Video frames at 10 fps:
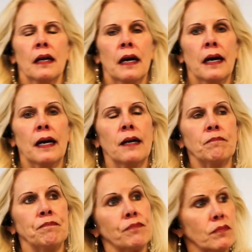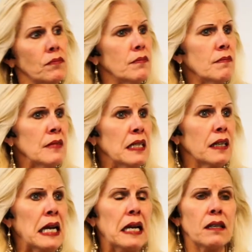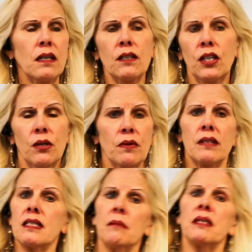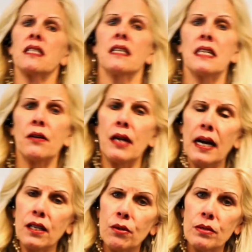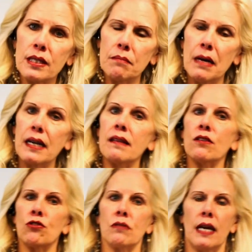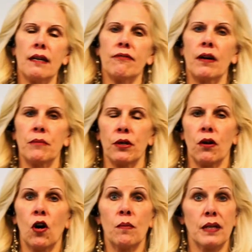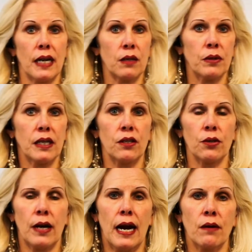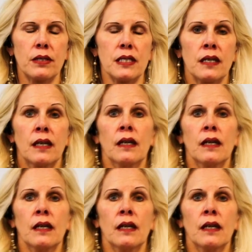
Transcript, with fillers: That somebody's going to tell you how to use the money that you take from your home, the equity in your house.